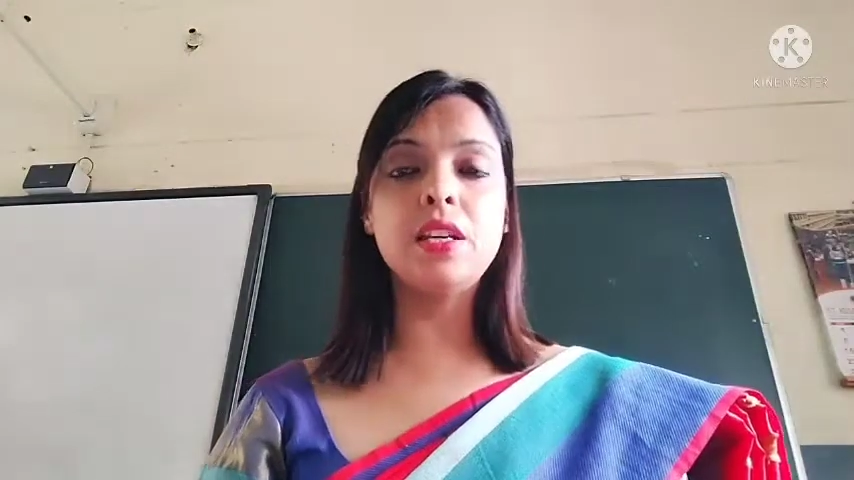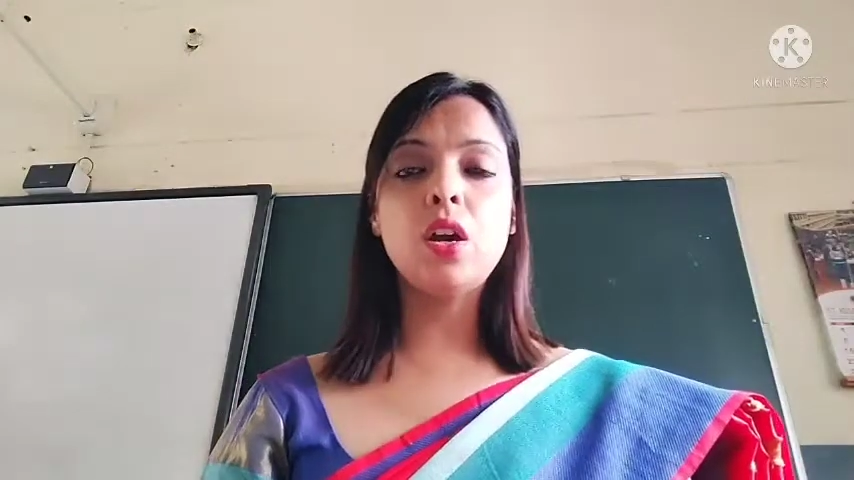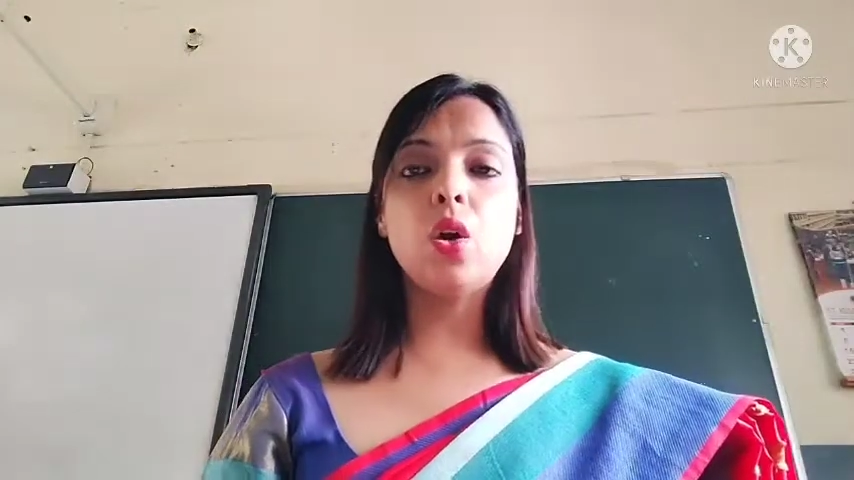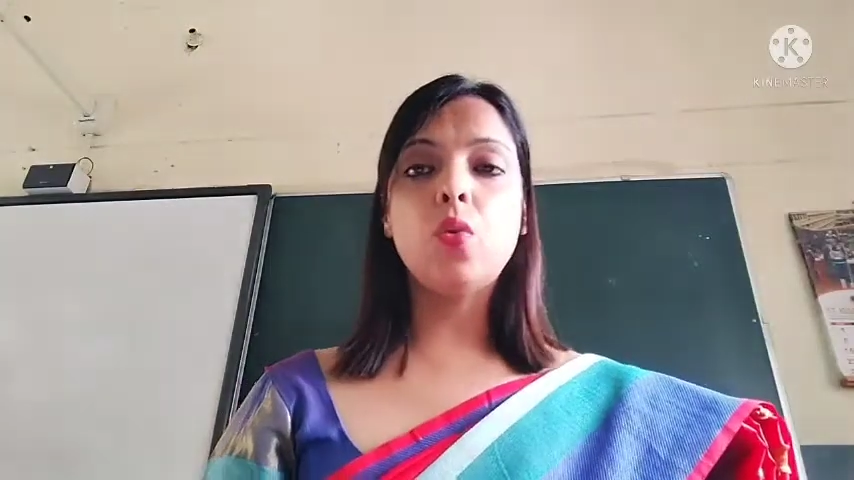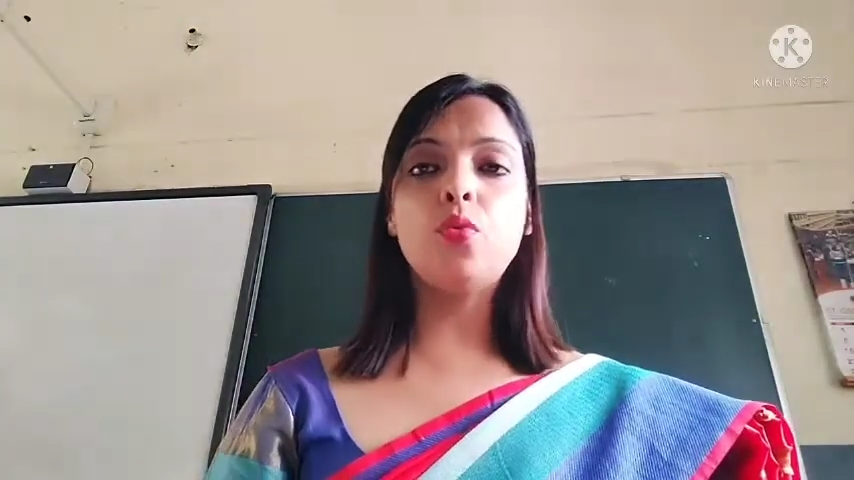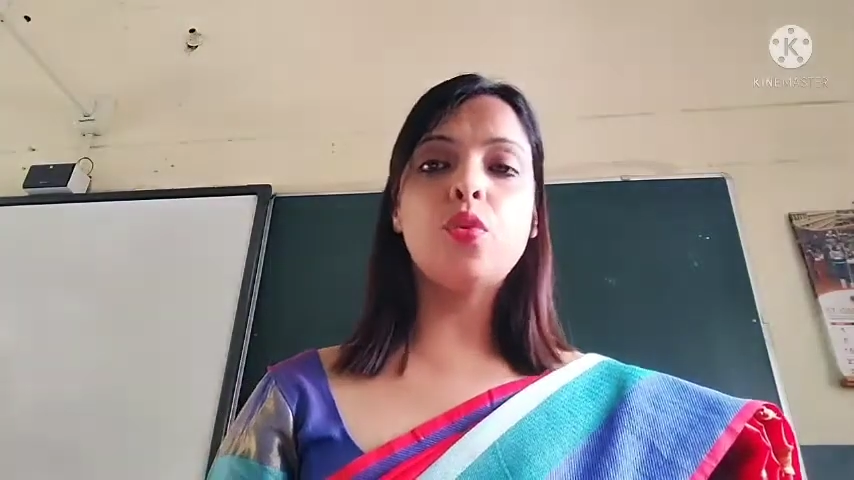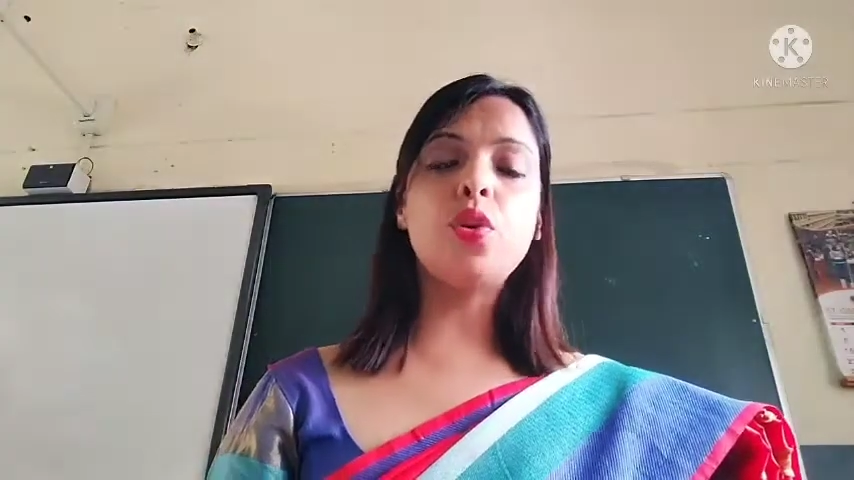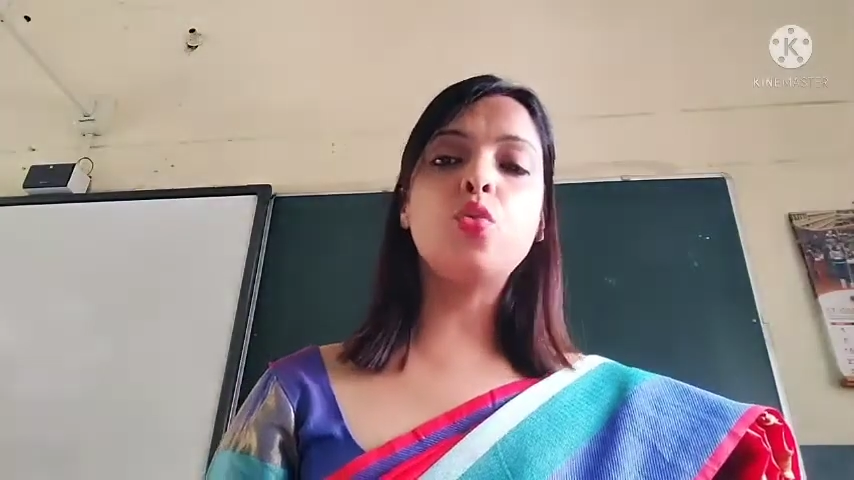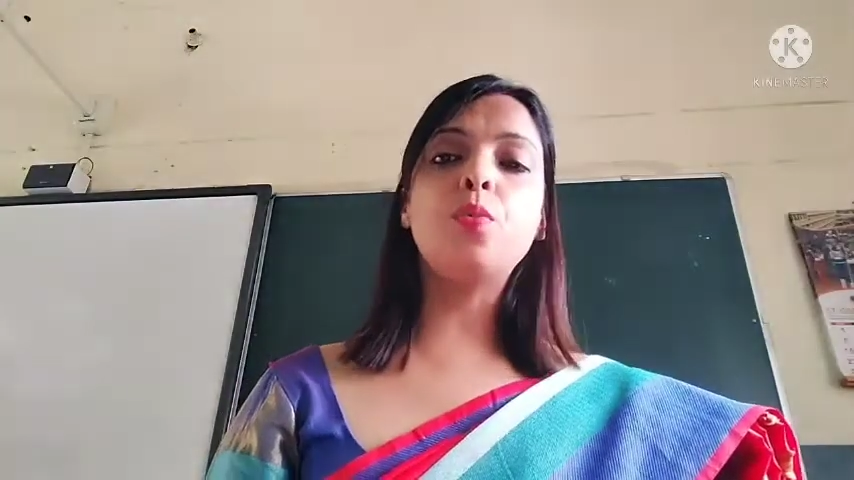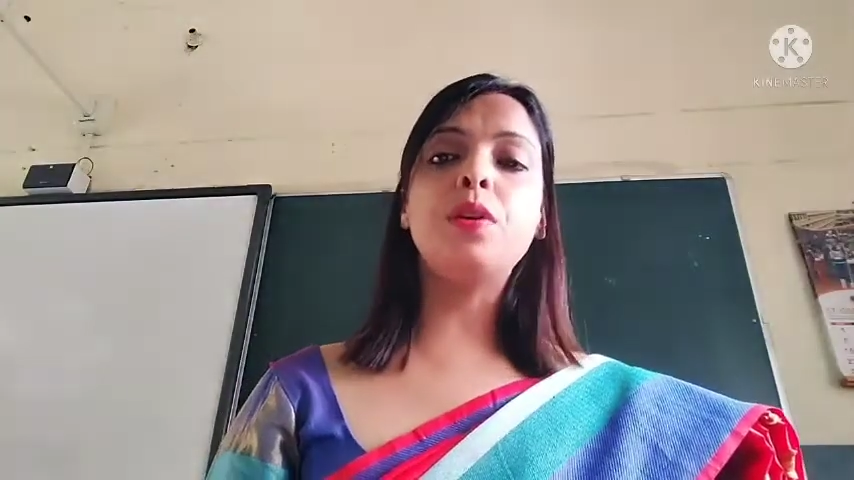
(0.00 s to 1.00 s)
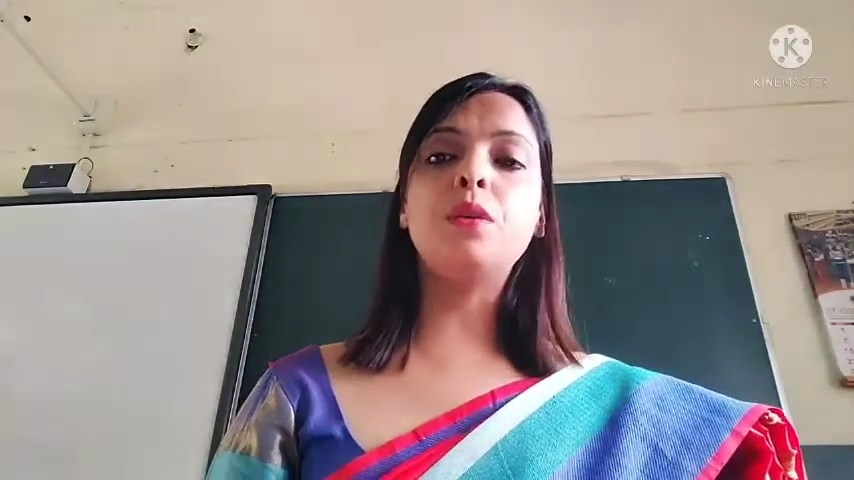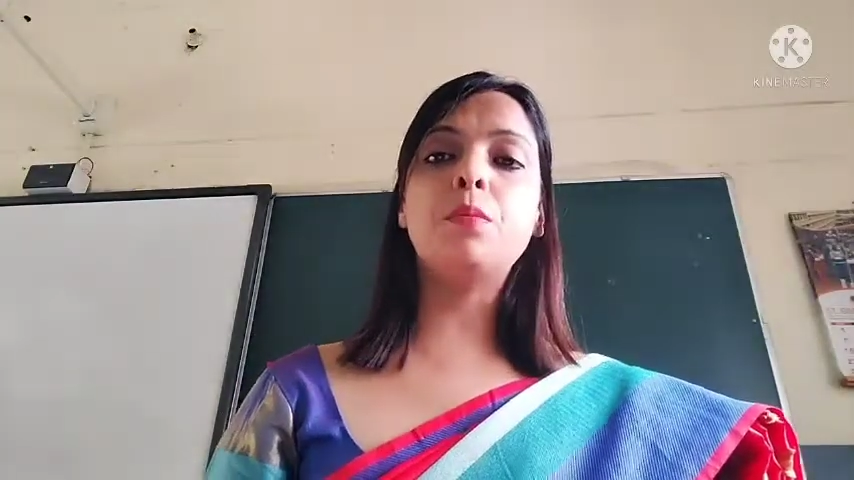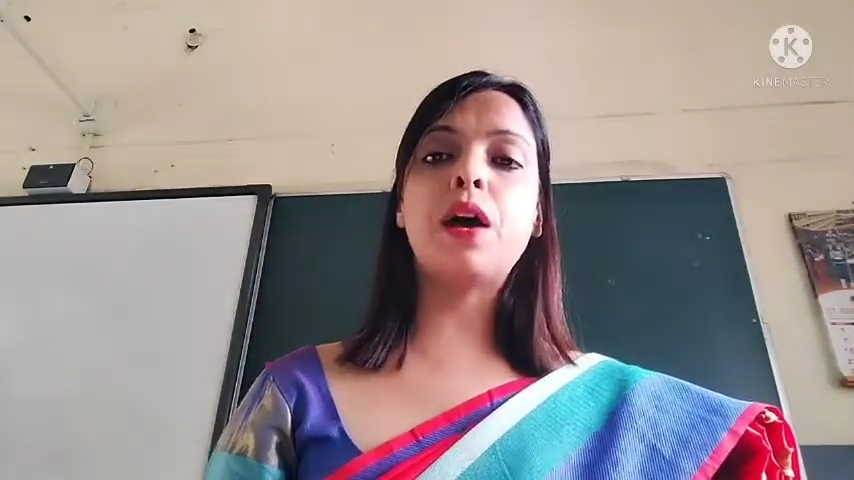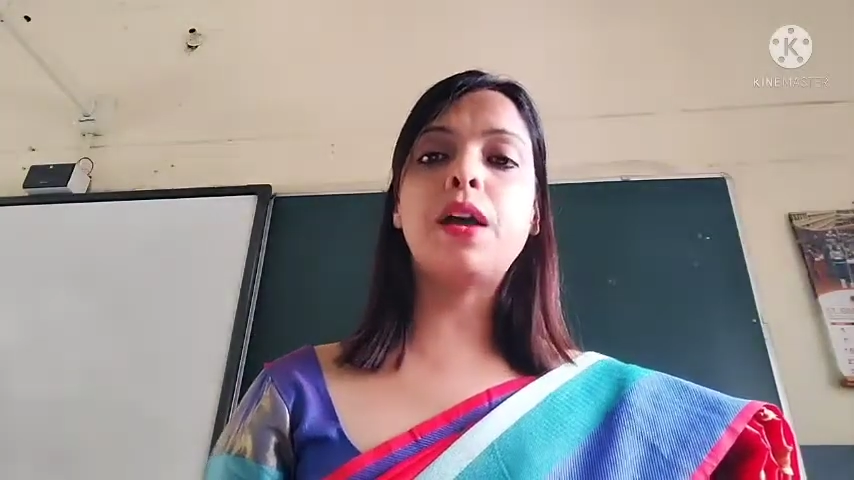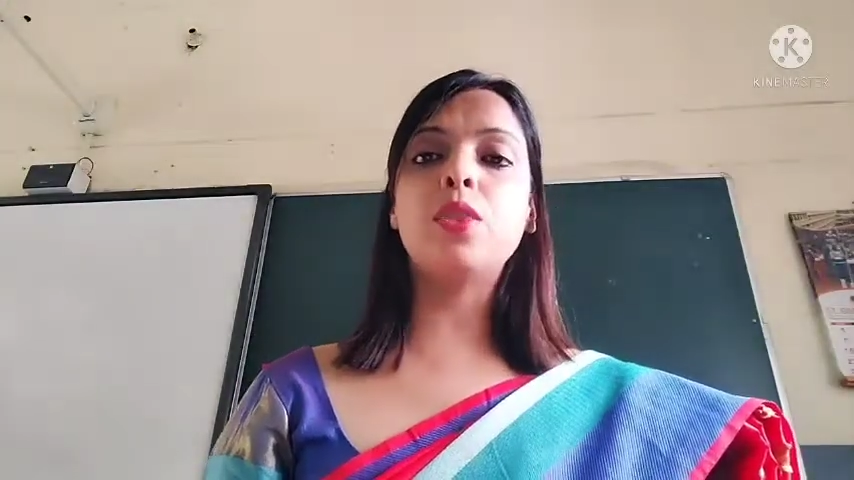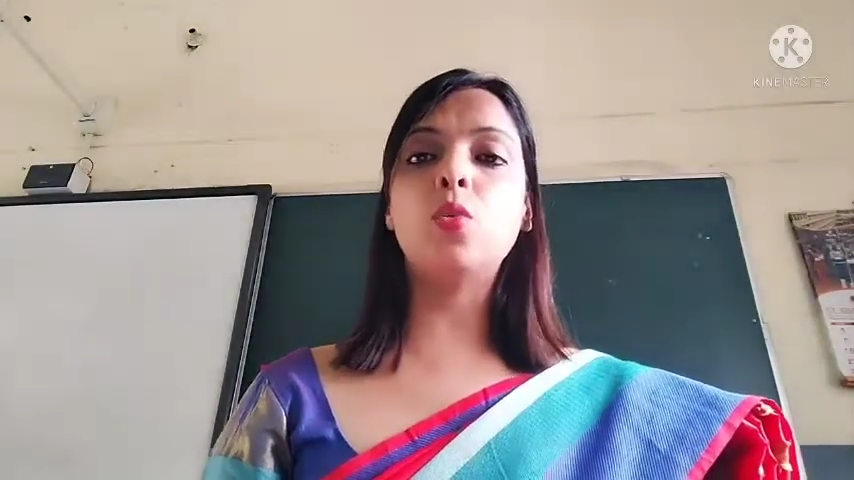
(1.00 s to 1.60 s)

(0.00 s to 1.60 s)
What do you mean by the